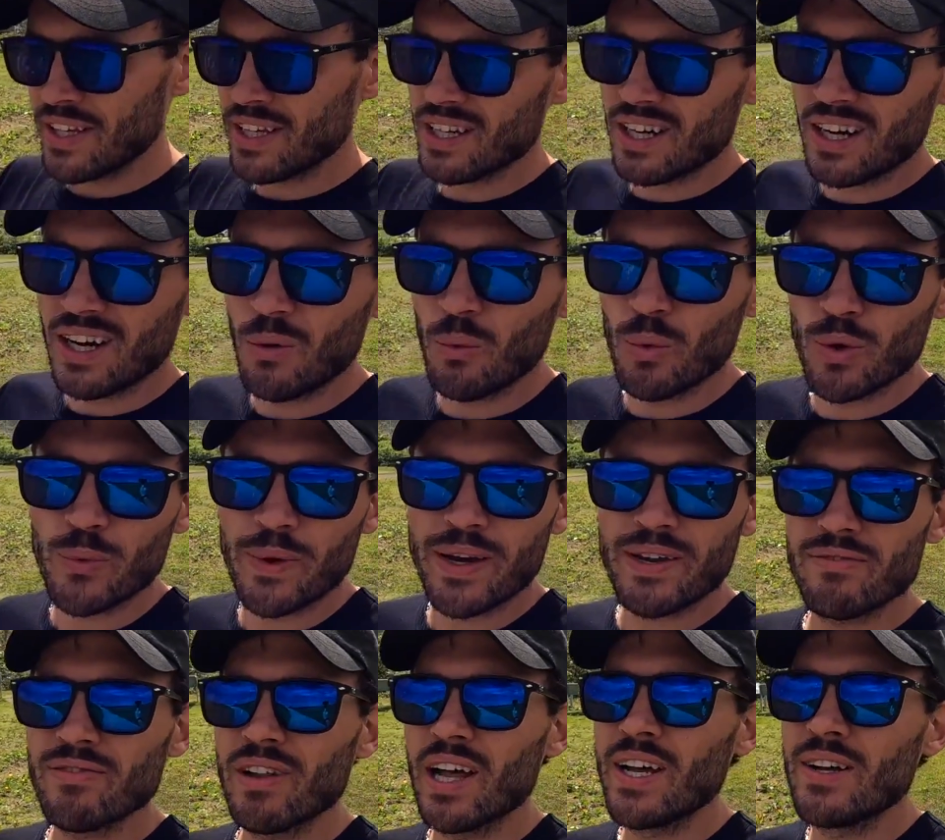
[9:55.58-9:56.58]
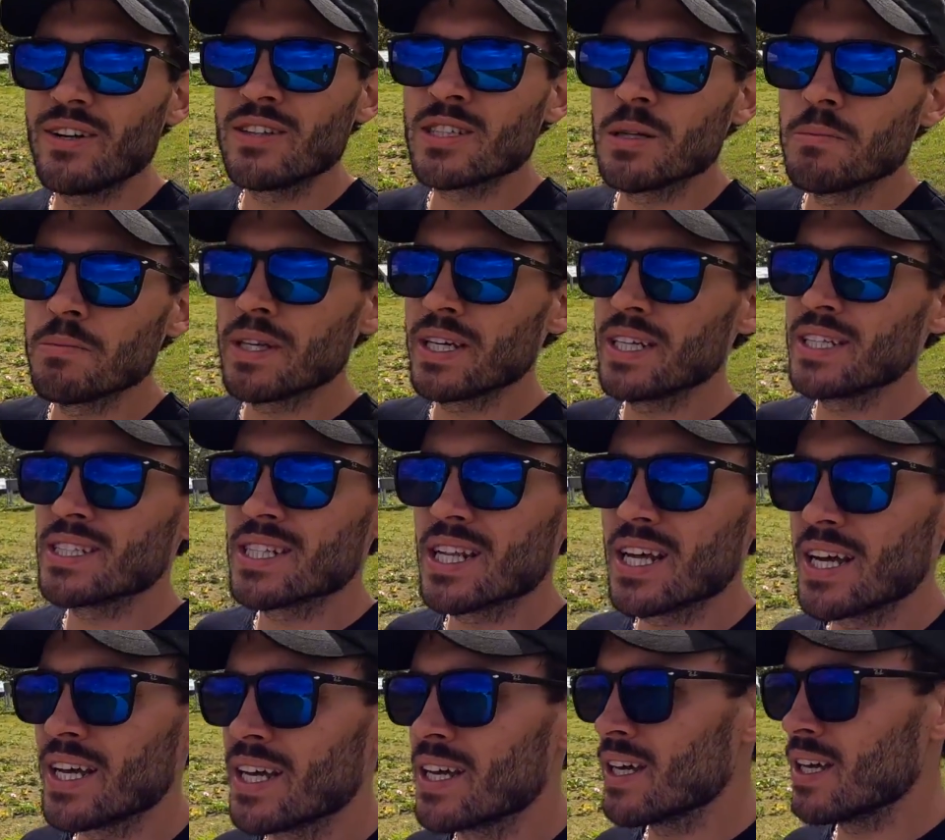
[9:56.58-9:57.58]
think one-way flight or something is
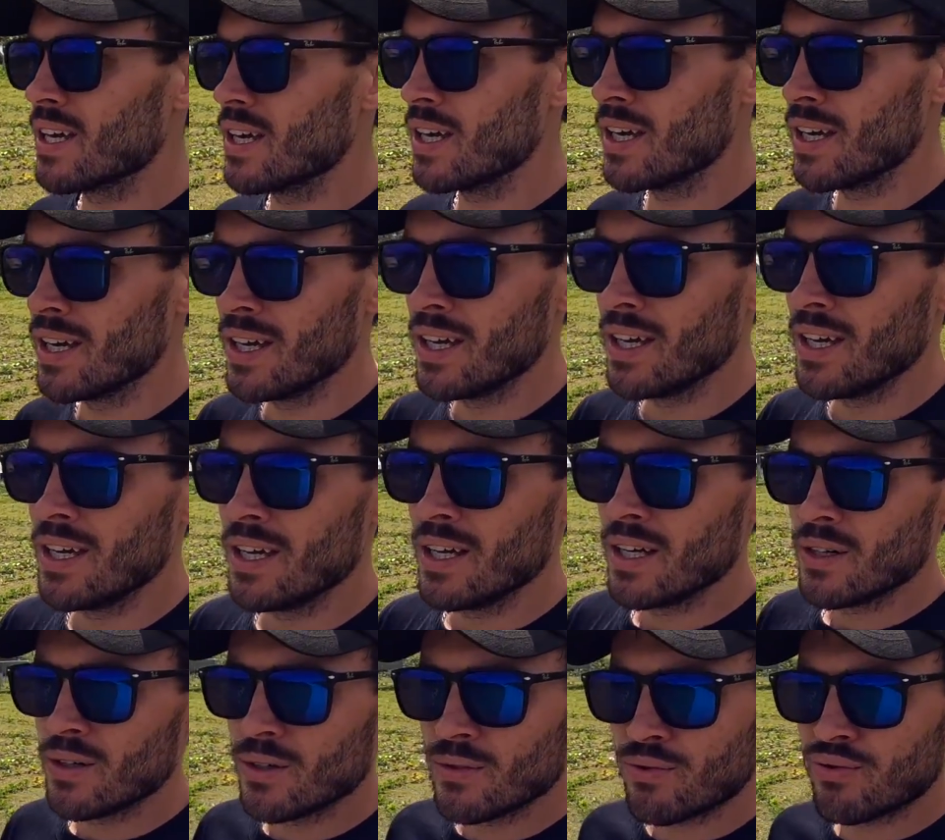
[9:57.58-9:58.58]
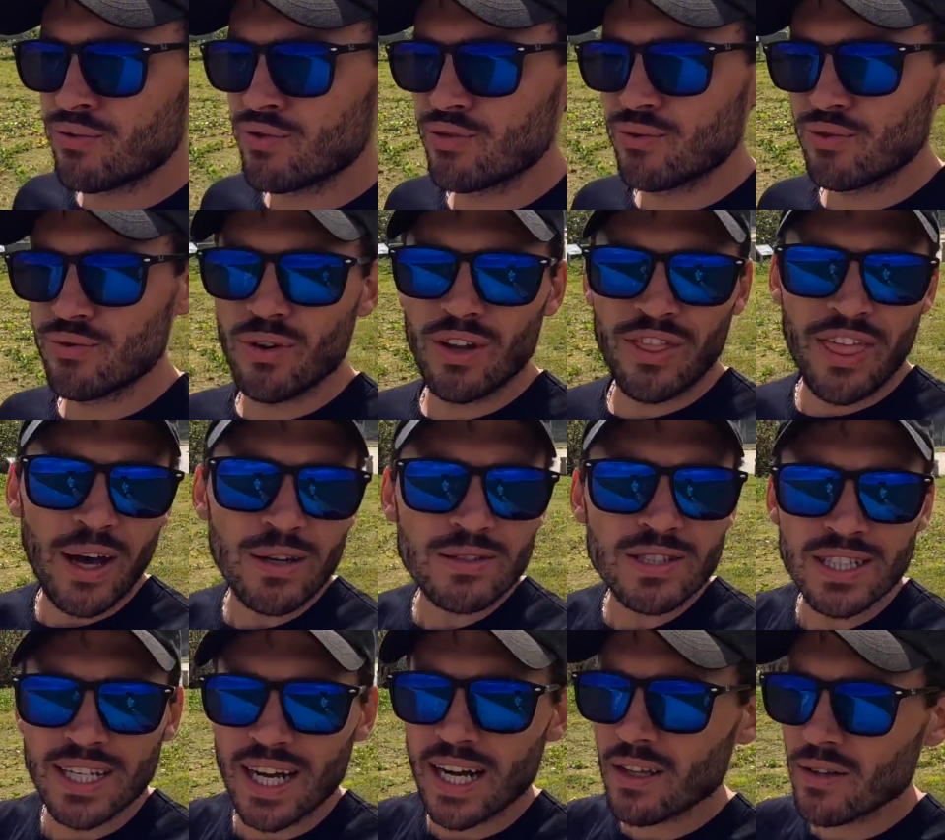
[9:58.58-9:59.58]
like
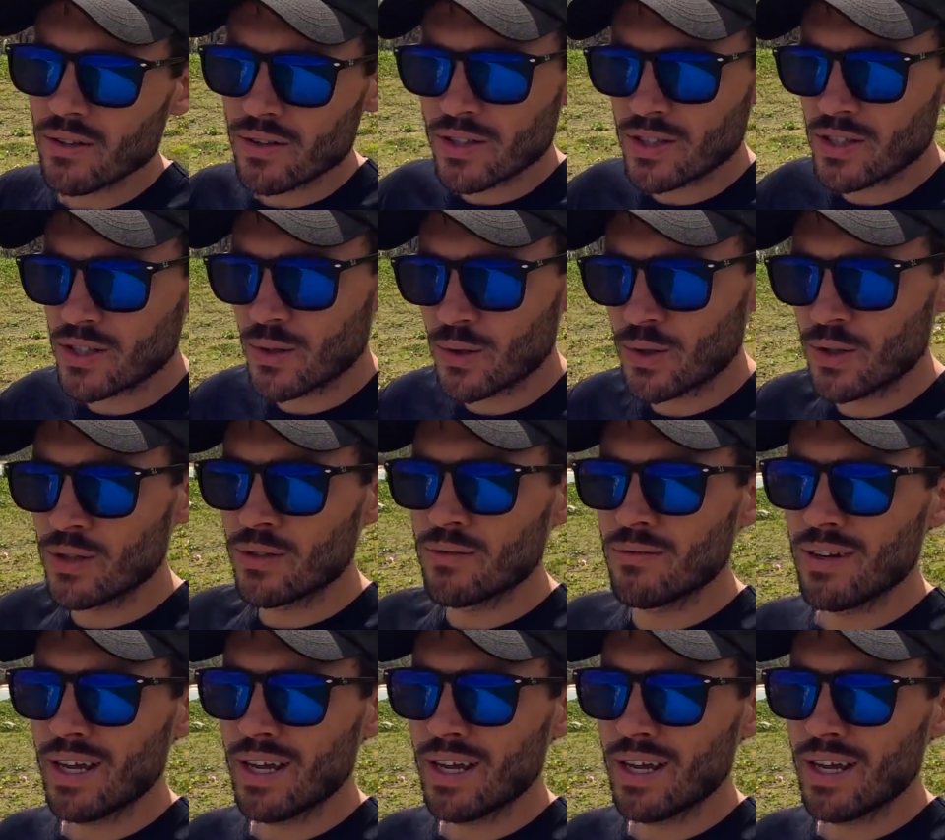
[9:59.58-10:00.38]
$1,000 or